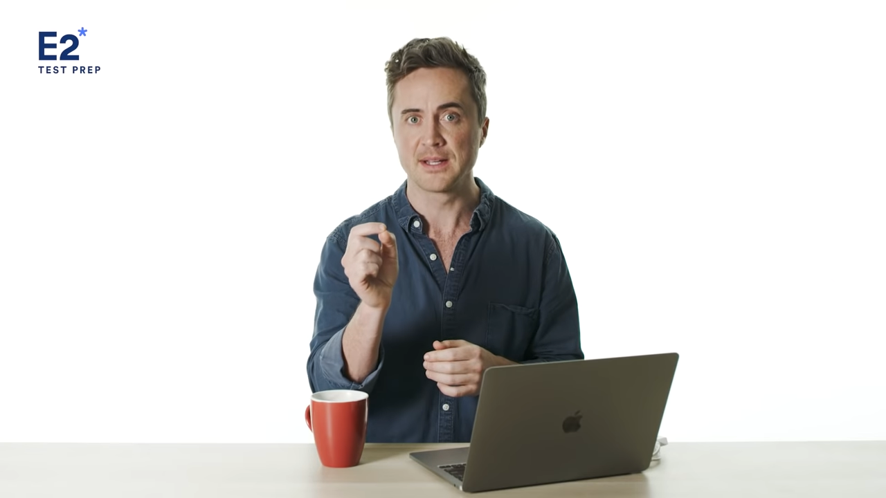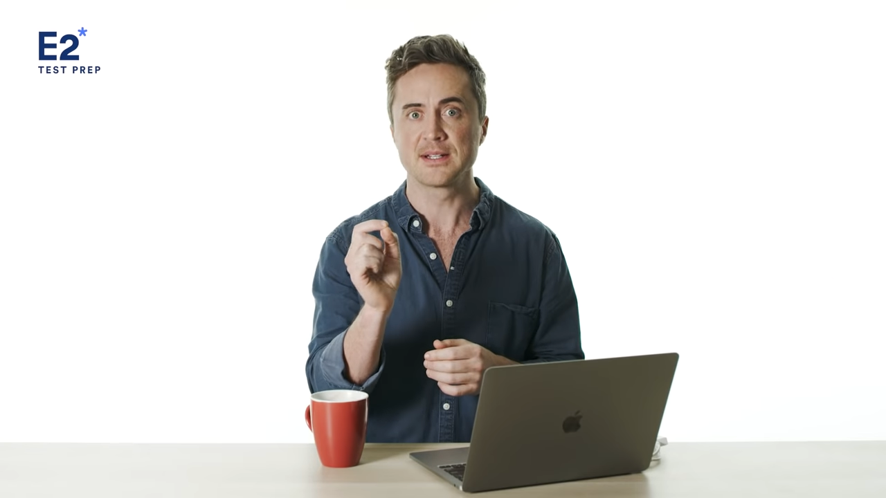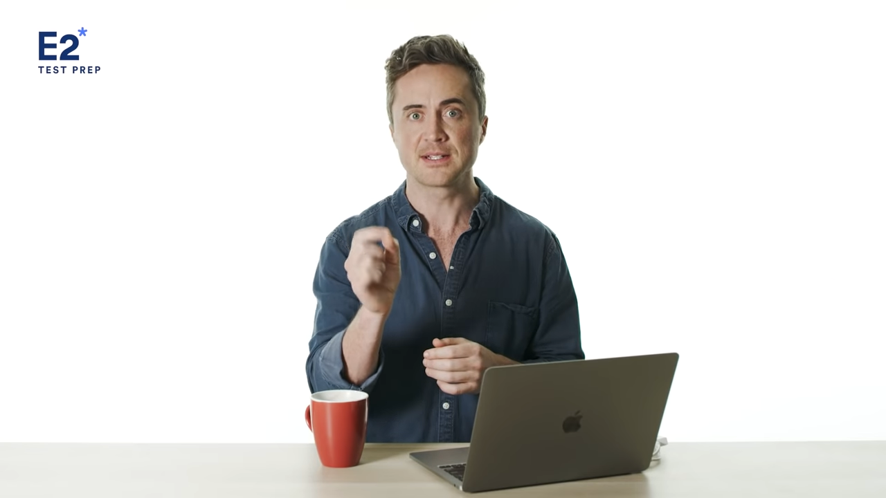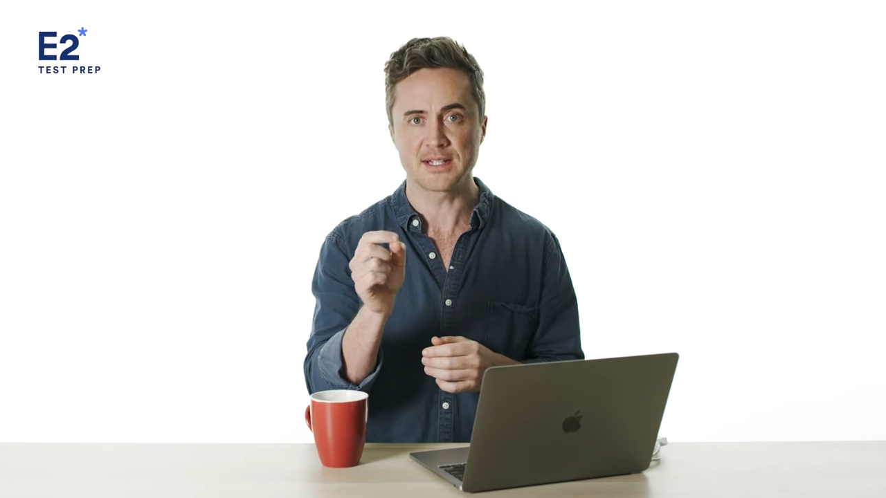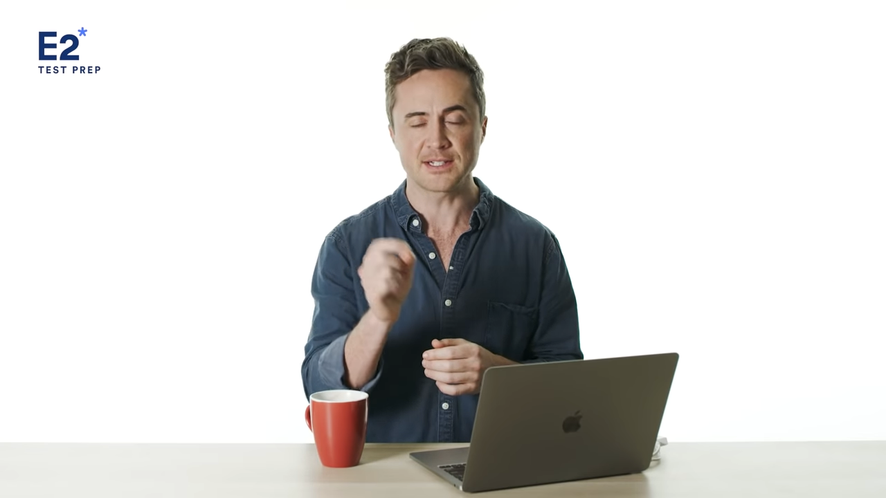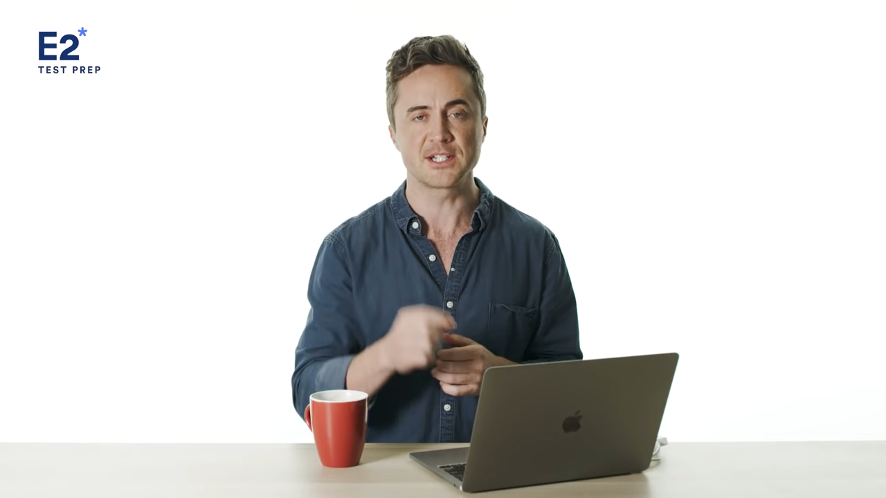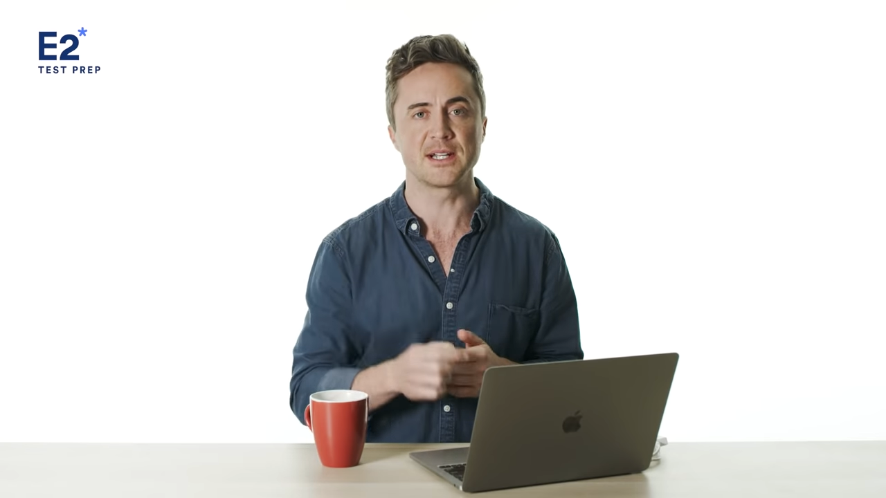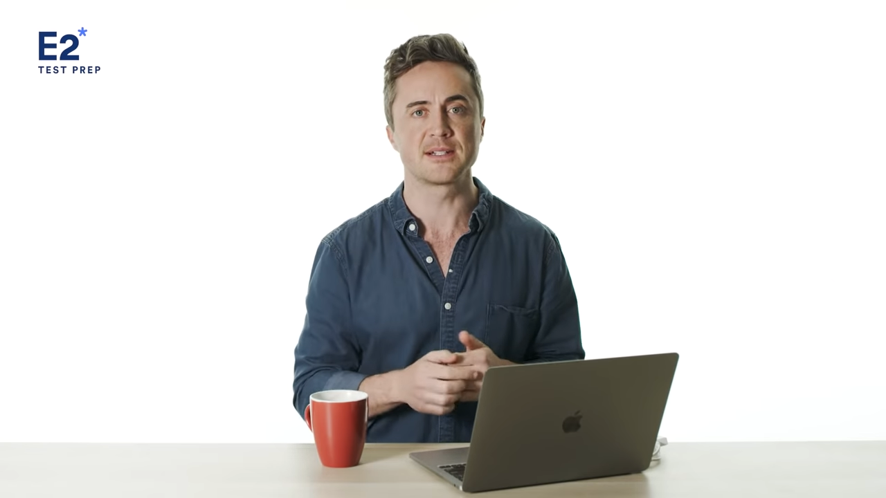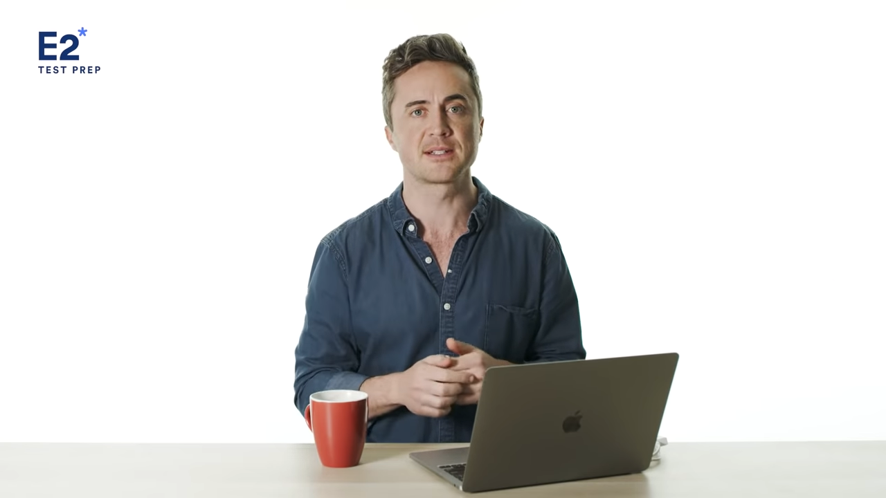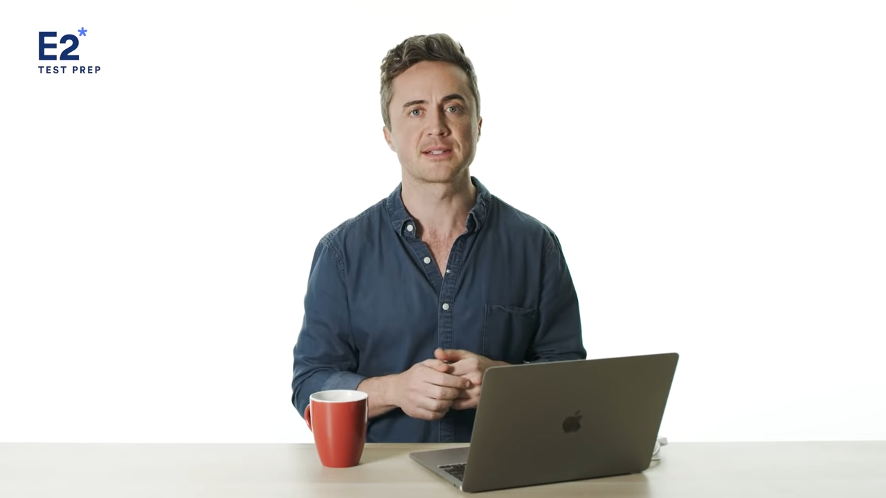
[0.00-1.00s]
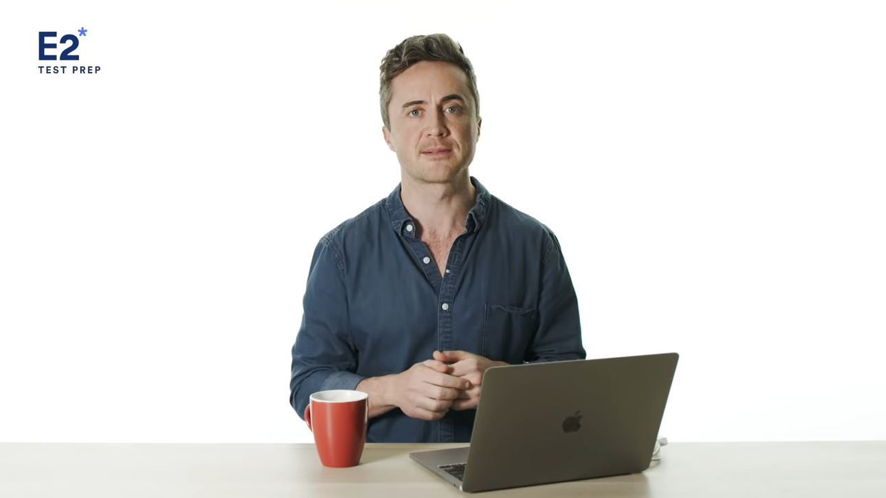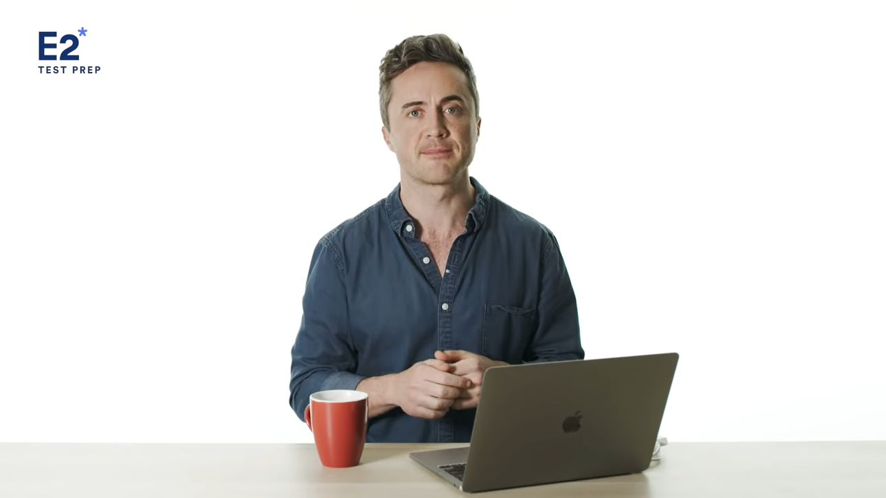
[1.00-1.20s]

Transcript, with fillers: such as